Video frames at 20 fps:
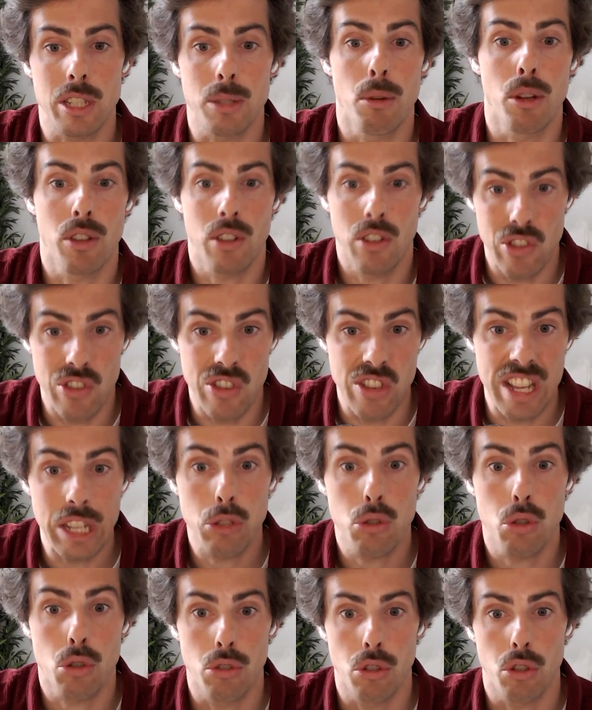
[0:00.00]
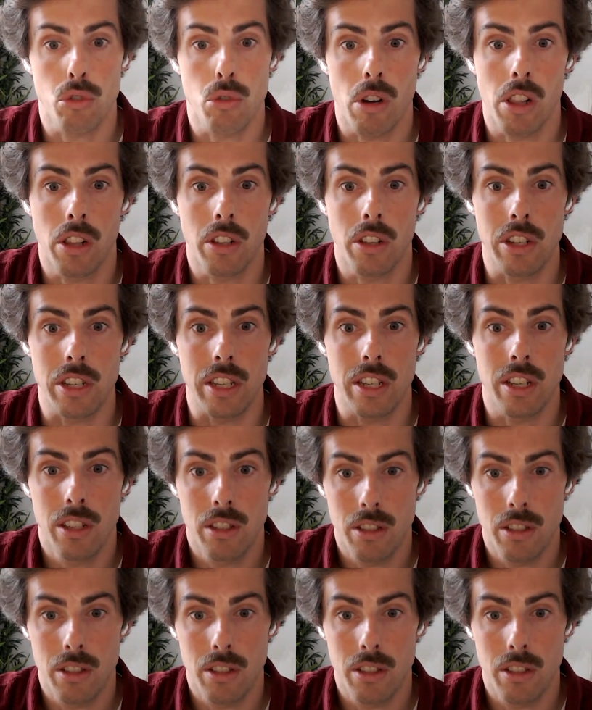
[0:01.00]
but nature neutrality.